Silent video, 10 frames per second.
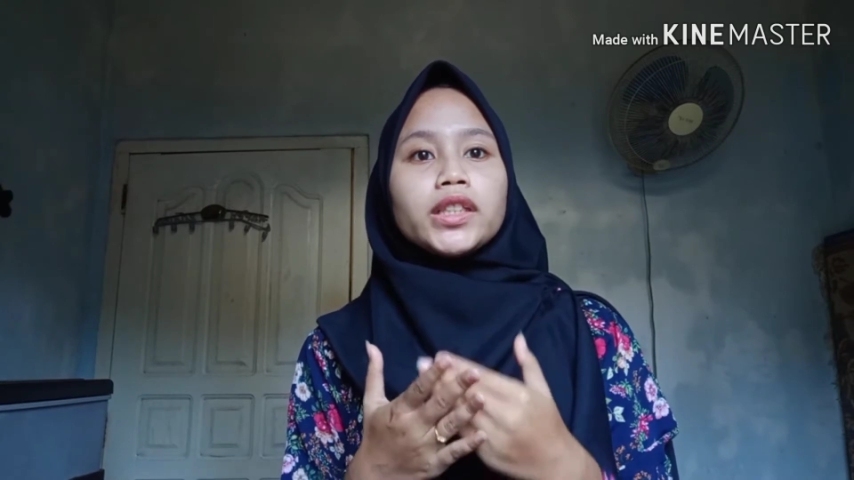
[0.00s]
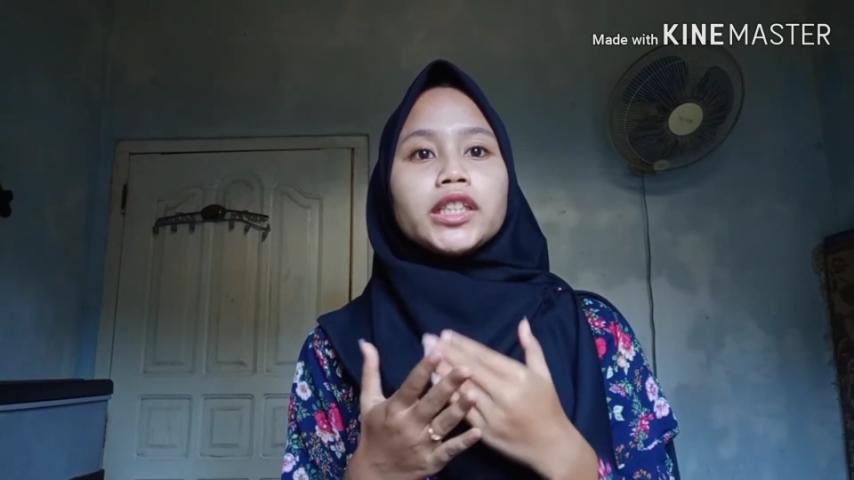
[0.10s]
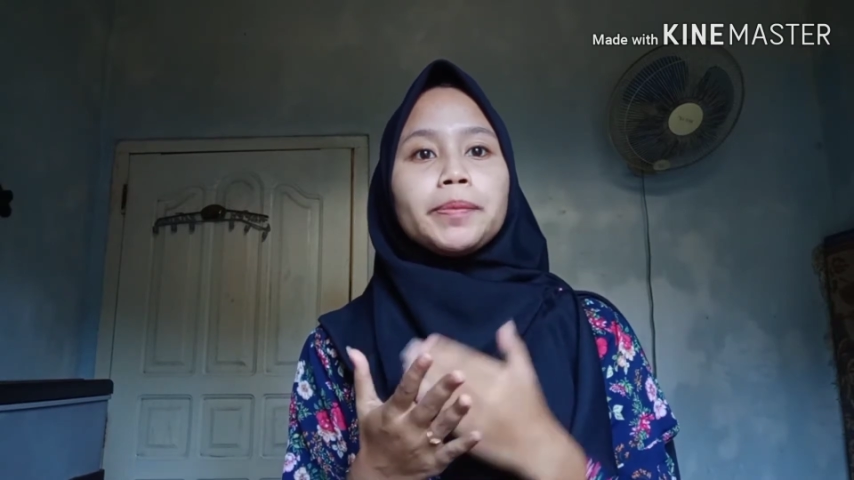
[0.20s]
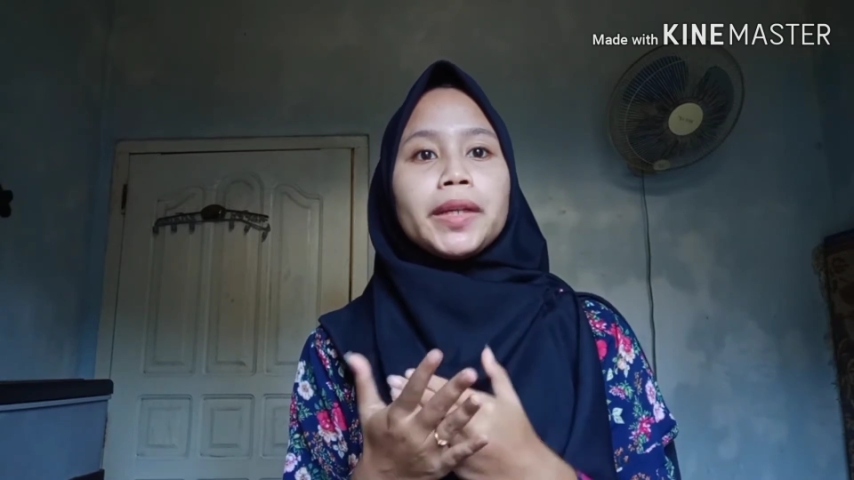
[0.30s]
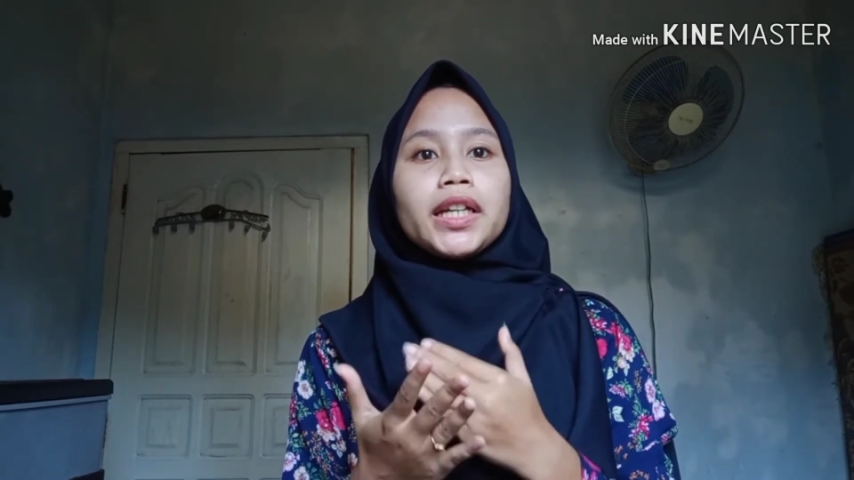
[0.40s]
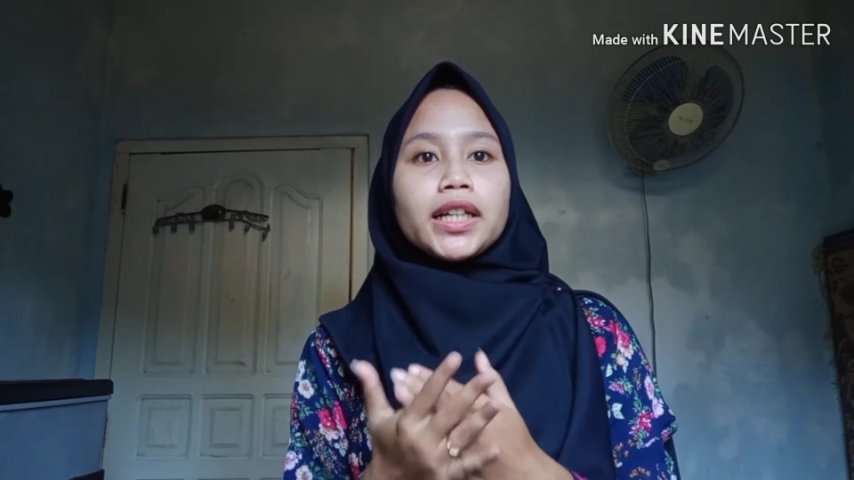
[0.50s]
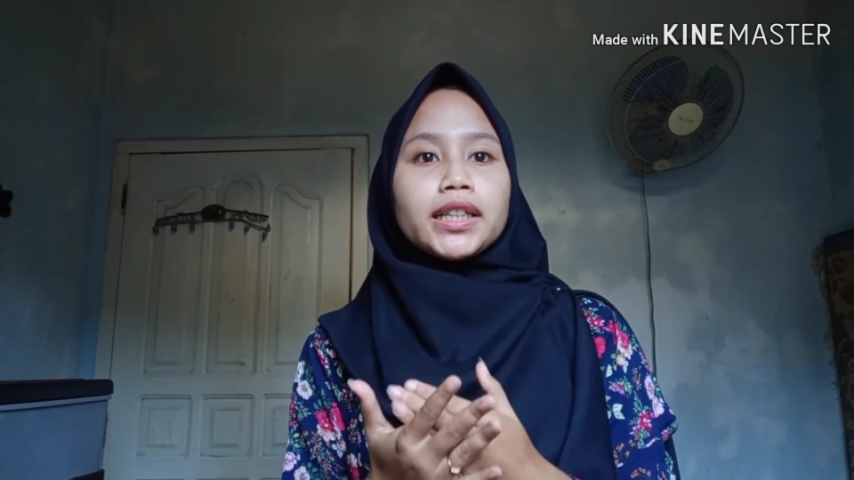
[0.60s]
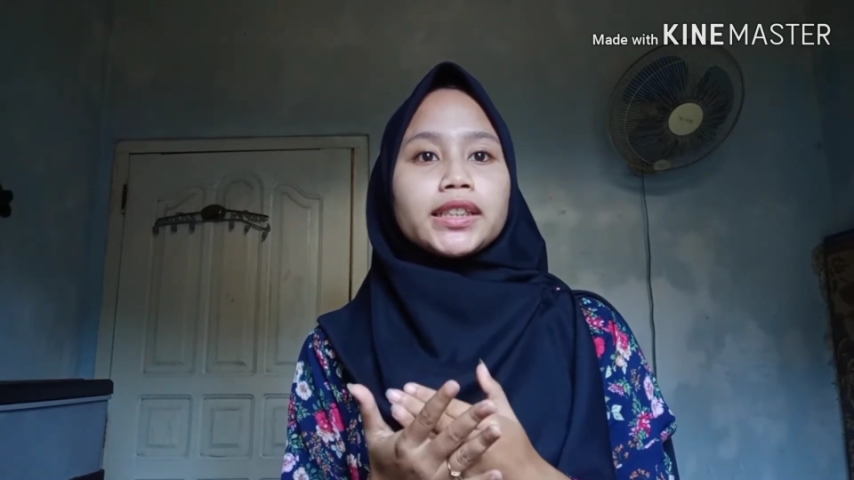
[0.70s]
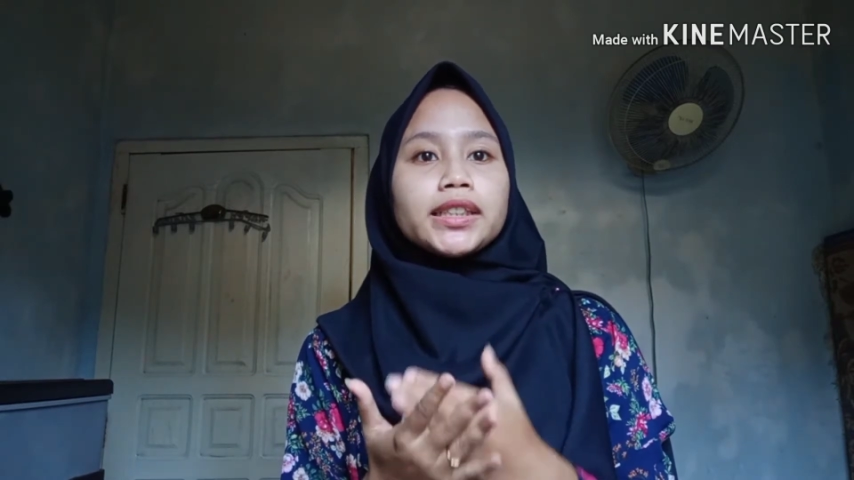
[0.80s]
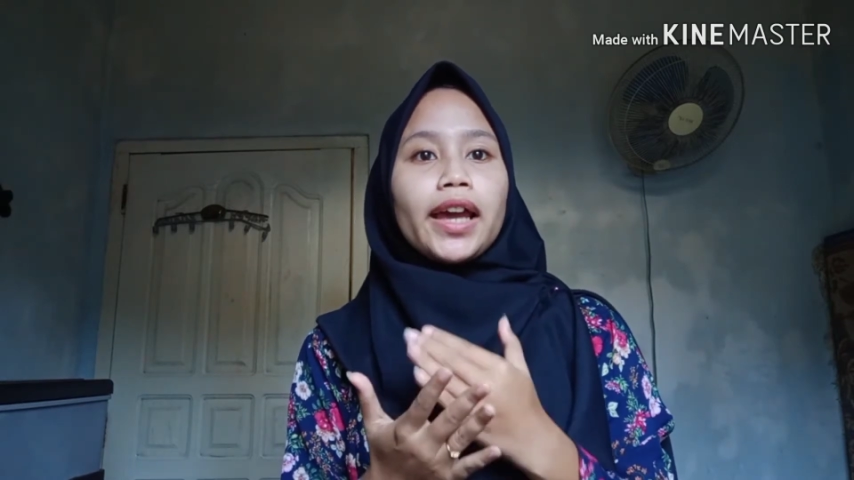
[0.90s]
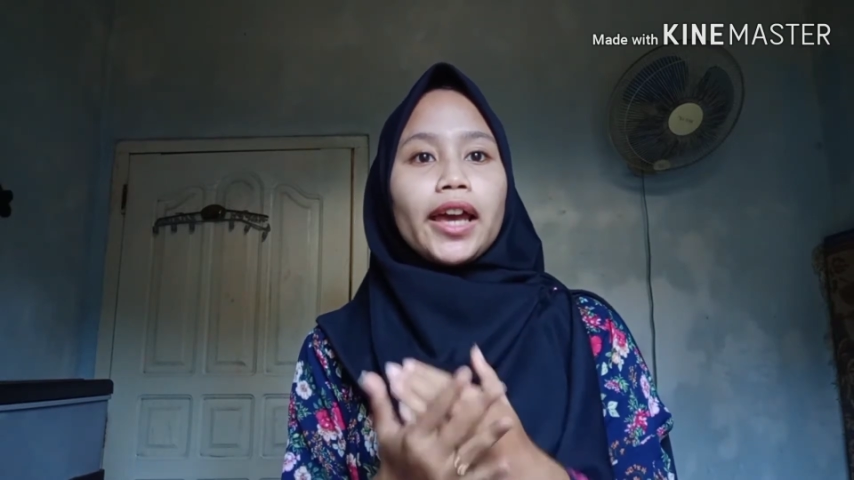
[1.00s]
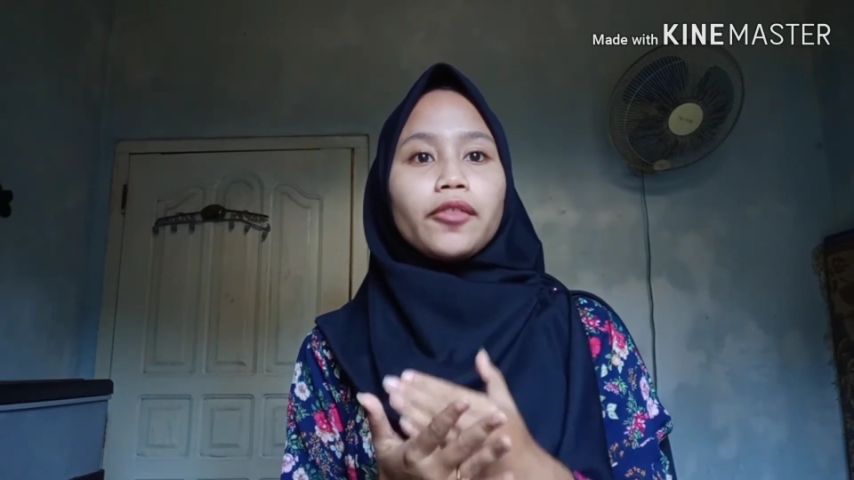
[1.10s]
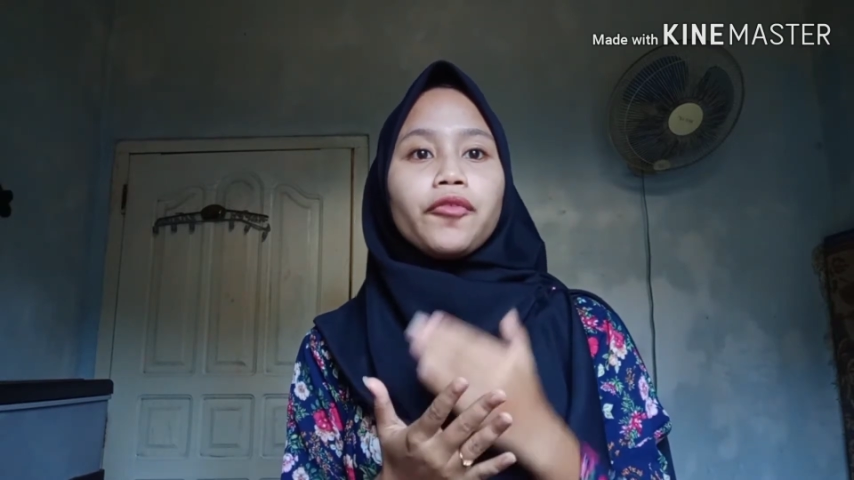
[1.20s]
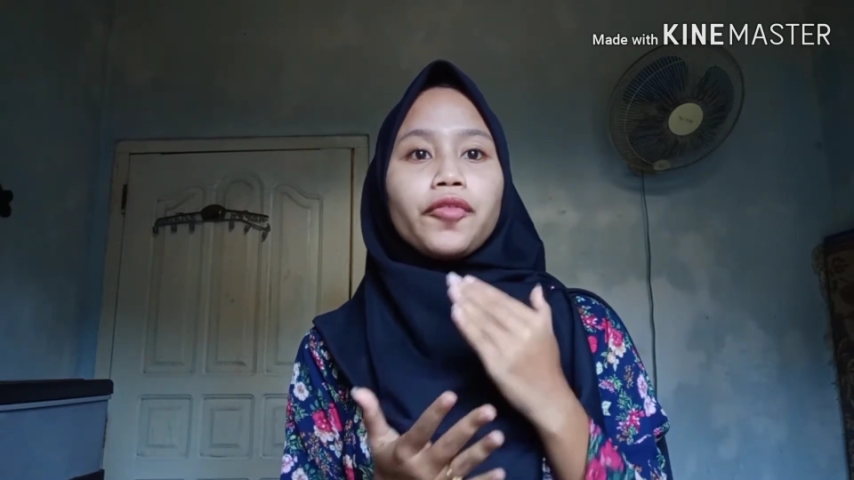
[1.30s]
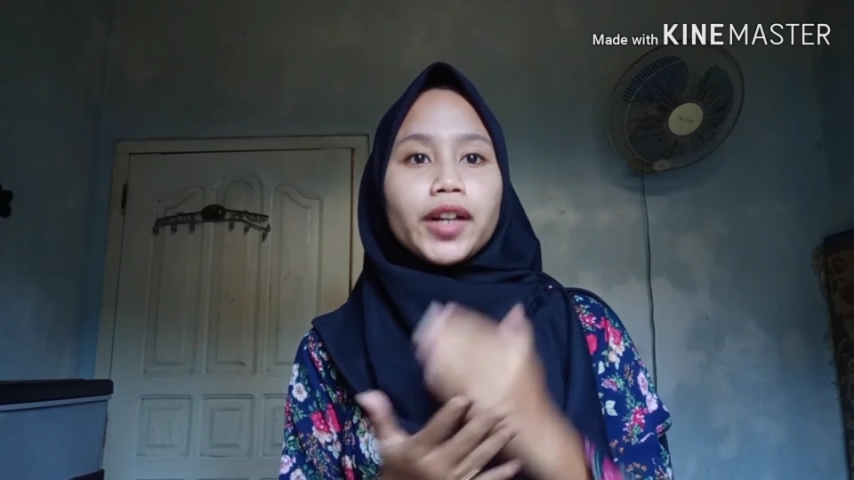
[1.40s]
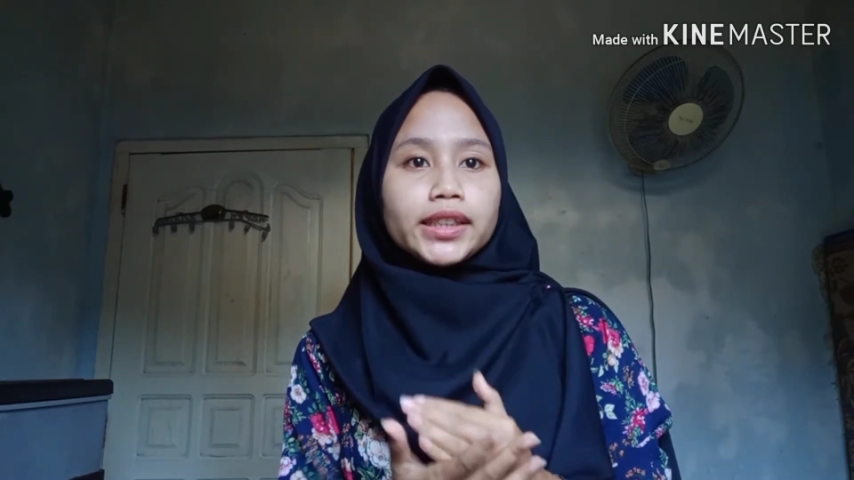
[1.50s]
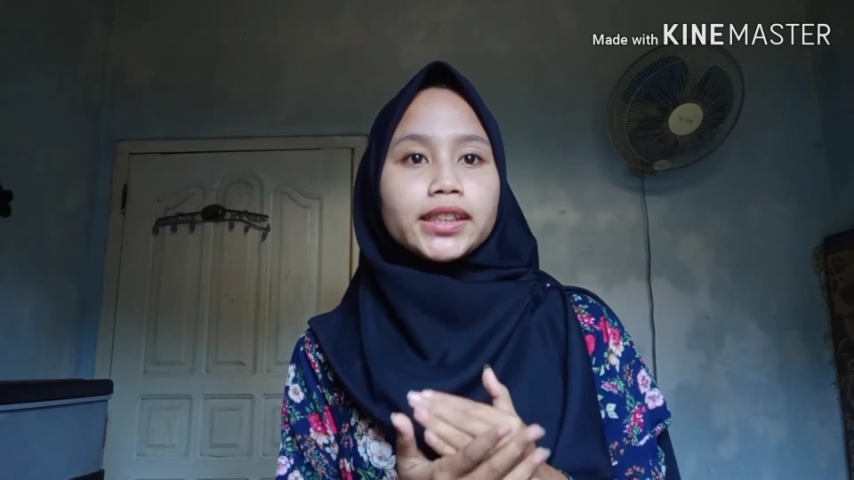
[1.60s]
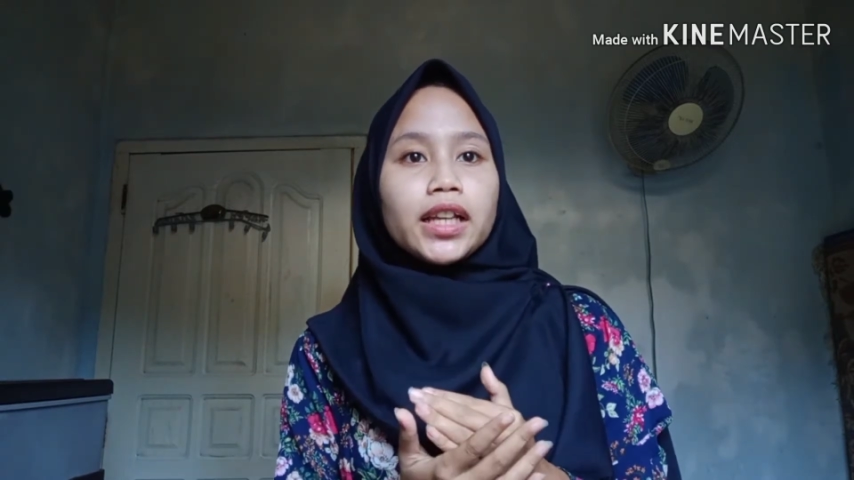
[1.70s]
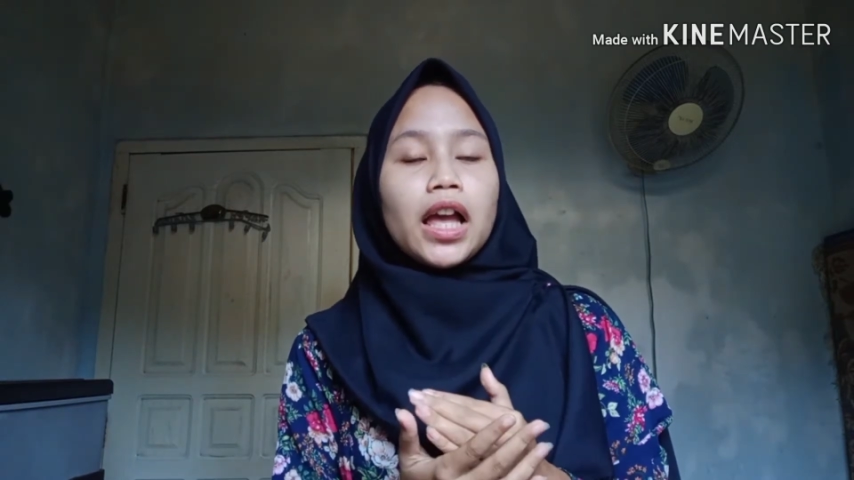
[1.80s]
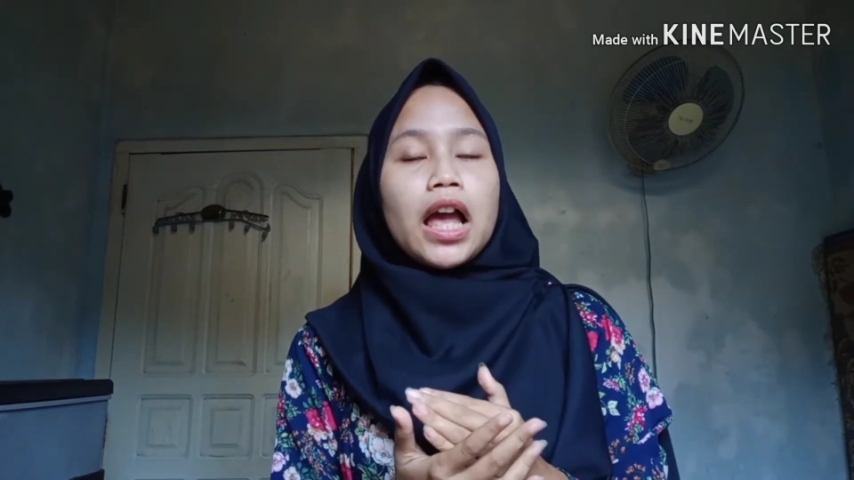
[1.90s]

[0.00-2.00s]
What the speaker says: speakers at first,